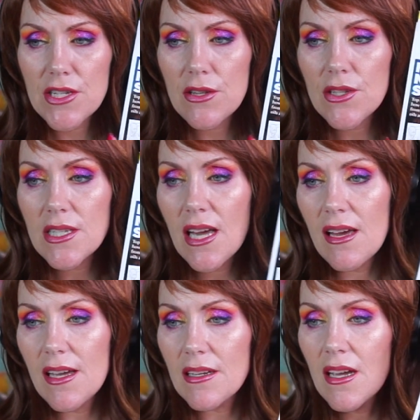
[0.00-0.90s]
there's a
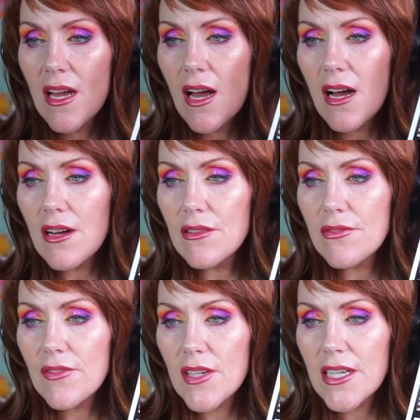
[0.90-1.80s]
ton
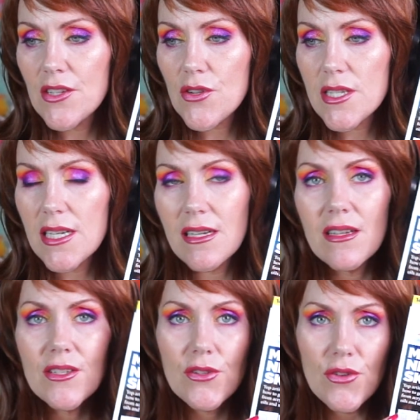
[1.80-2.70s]
of
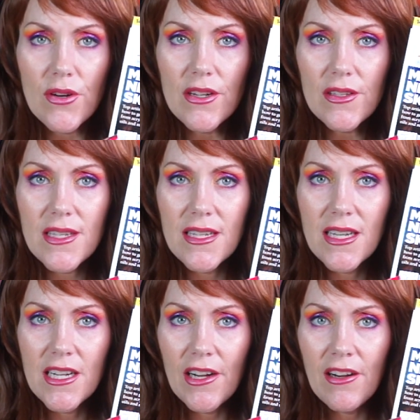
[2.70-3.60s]
interesting tutorials in
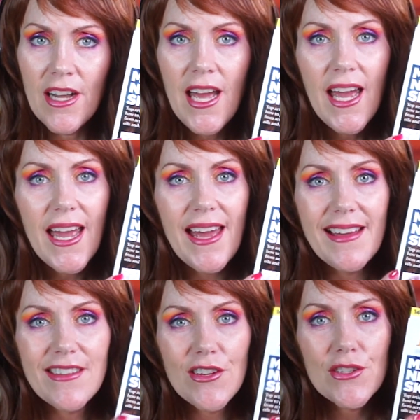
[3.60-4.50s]
here,
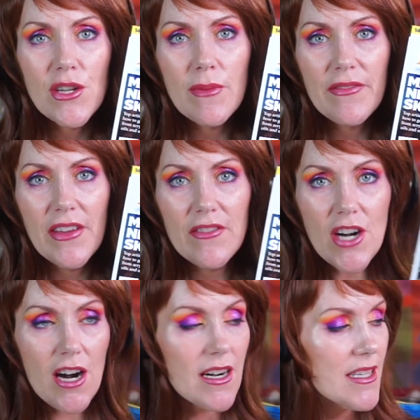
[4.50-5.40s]
and there are two of my favorite
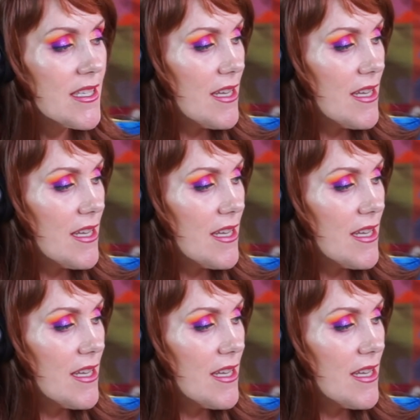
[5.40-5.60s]
artists.